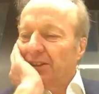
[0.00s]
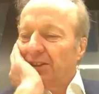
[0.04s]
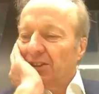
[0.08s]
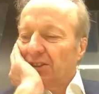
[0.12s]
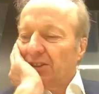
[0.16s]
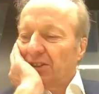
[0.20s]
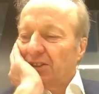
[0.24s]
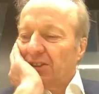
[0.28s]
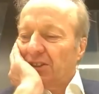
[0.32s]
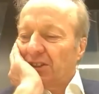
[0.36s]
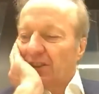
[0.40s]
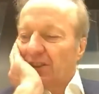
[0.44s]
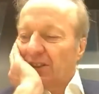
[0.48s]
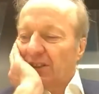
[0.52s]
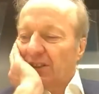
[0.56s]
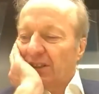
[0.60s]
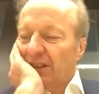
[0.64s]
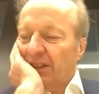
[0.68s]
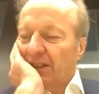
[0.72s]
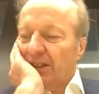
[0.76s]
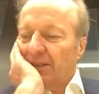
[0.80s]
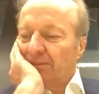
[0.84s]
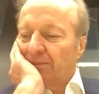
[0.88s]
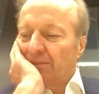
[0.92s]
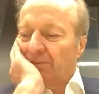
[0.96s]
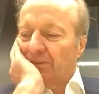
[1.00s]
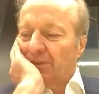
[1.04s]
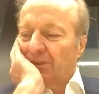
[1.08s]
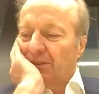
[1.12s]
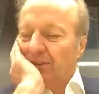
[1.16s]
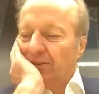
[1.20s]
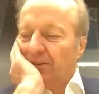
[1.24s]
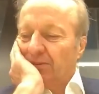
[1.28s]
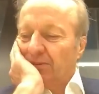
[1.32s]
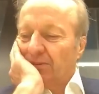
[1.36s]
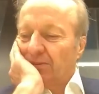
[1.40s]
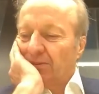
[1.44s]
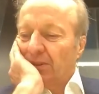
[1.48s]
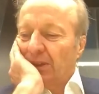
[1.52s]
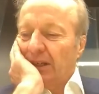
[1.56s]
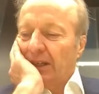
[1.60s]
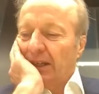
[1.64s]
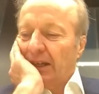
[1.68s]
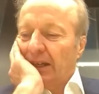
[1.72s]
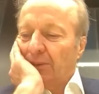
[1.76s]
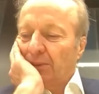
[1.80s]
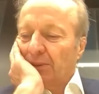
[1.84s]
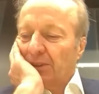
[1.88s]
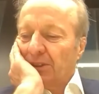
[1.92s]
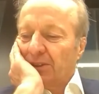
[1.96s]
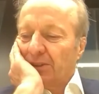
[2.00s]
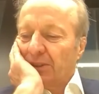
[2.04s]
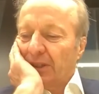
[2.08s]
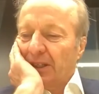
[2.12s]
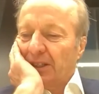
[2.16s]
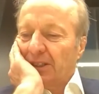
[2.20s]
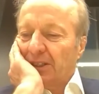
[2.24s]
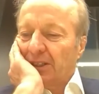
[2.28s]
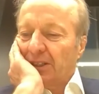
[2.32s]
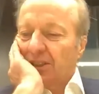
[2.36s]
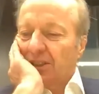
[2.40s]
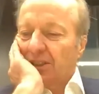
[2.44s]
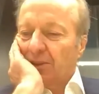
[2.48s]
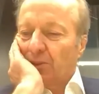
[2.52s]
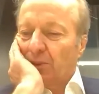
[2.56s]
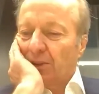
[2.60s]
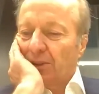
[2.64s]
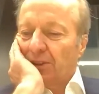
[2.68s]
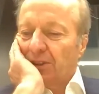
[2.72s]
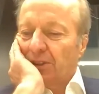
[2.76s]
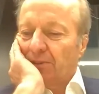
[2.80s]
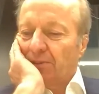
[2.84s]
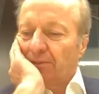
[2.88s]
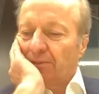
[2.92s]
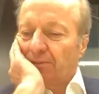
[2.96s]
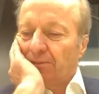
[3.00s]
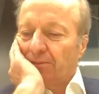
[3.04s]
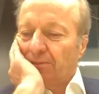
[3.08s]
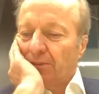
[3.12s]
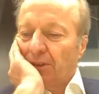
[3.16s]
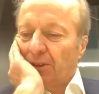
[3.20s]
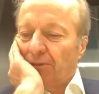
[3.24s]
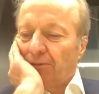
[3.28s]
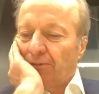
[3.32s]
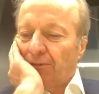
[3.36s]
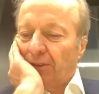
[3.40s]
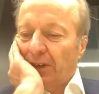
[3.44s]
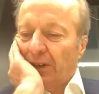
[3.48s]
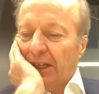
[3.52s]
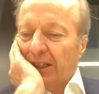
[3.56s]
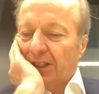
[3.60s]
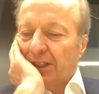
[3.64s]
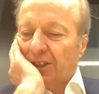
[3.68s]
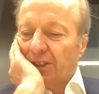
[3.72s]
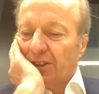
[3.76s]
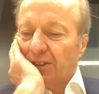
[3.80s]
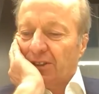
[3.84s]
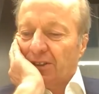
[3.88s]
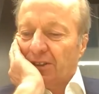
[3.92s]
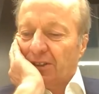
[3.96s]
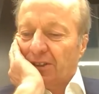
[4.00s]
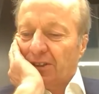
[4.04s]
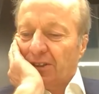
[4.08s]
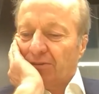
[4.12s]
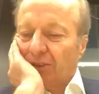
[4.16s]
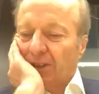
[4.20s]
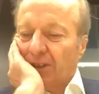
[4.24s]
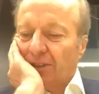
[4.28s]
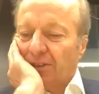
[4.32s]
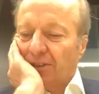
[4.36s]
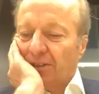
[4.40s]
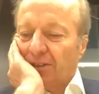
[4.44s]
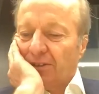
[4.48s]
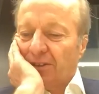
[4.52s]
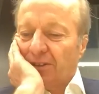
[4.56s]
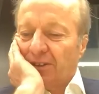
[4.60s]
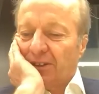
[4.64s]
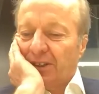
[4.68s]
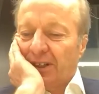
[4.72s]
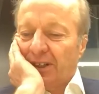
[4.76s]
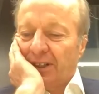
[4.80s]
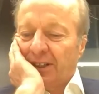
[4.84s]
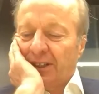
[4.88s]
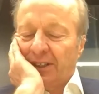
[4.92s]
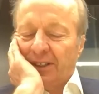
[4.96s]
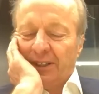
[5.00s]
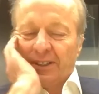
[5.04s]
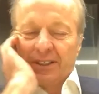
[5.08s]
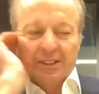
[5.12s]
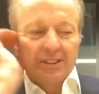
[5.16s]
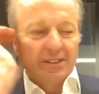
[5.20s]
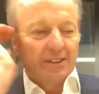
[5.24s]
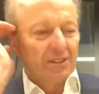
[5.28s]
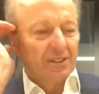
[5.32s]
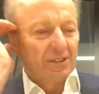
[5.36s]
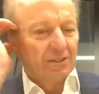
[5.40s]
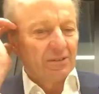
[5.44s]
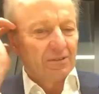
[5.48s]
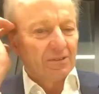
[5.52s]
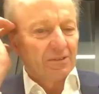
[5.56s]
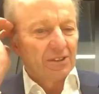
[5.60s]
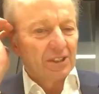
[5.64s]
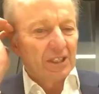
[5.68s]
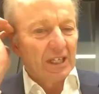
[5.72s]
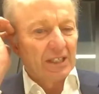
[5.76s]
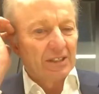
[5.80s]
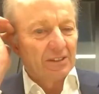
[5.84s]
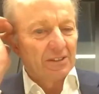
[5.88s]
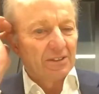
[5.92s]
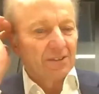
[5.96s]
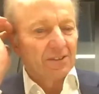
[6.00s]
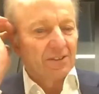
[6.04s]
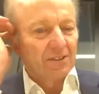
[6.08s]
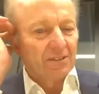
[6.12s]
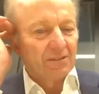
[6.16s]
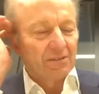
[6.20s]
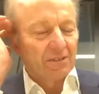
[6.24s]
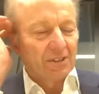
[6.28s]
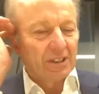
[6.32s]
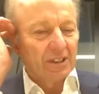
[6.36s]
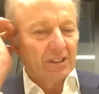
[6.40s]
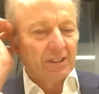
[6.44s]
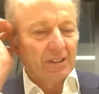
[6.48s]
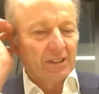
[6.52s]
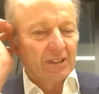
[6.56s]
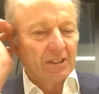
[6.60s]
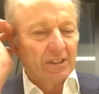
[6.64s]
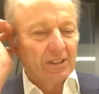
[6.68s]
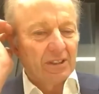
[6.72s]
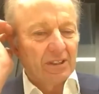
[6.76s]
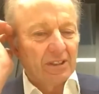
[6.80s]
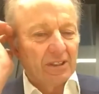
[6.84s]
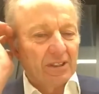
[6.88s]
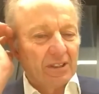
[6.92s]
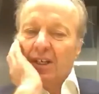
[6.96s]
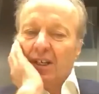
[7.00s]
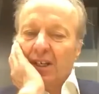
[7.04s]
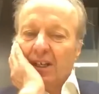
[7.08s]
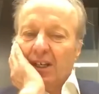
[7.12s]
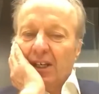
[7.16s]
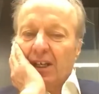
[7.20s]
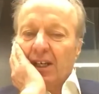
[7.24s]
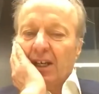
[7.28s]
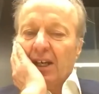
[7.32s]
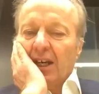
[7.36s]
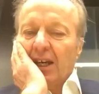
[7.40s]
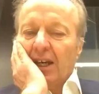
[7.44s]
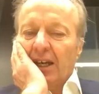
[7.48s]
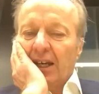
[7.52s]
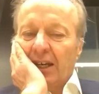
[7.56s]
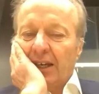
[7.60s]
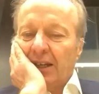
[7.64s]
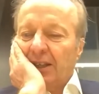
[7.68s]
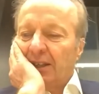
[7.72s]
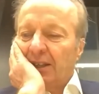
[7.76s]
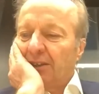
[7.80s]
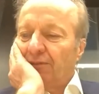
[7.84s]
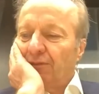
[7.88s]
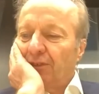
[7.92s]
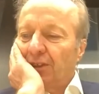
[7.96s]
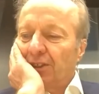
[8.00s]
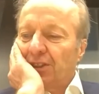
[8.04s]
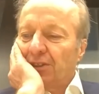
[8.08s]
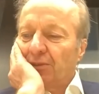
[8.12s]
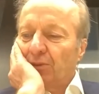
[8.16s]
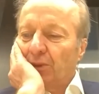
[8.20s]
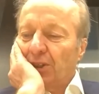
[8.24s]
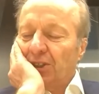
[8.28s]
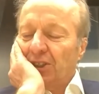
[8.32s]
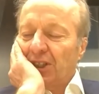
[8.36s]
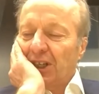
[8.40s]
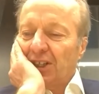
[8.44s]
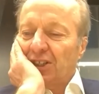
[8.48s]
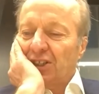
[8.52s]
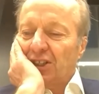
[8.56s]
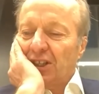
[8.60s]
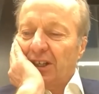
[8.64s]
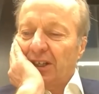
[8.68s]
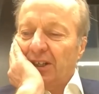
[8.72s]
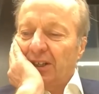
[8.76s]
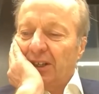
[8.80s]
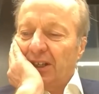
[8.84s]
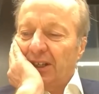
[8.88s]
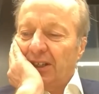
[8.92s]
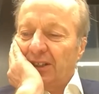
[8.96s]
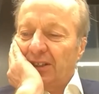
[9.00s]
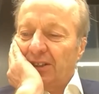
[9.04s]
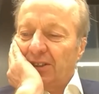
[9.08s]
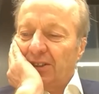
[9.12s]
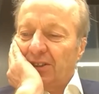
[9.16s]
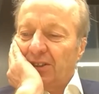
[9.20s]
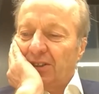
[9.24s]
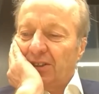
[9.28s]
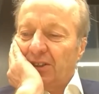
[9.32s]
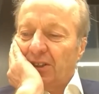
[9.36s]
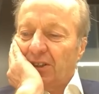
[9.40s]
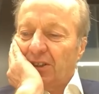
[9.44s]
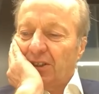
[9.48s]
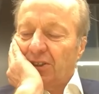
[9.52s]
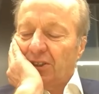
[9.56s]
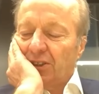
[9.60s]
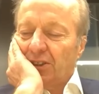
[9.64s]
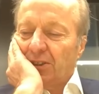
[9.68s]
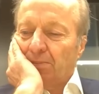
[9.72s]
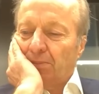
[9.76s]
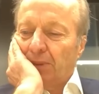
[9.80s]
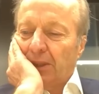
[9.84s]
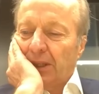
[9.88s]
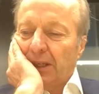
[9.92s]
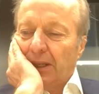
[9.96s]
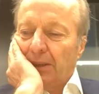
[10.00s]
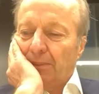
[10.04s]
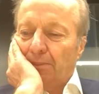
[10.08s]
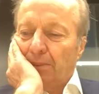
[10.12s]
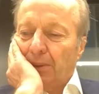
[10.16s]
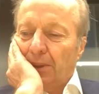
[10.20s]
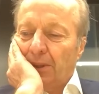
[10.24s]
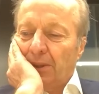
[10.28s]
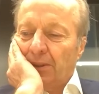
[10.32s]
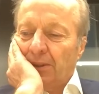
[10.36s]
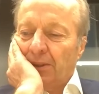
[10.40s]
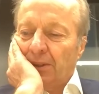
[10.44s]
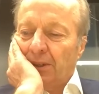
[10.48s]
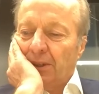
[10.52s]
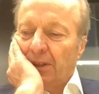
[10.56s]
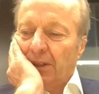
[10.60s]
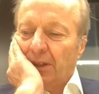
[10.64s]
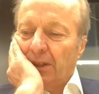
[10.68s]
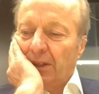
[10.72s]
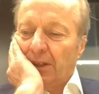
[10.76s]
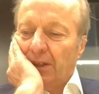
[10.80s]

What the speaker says: just really I wanted to end with some reflections rather than a sort of standard sort of keynote. The first of which actually is just to pick up on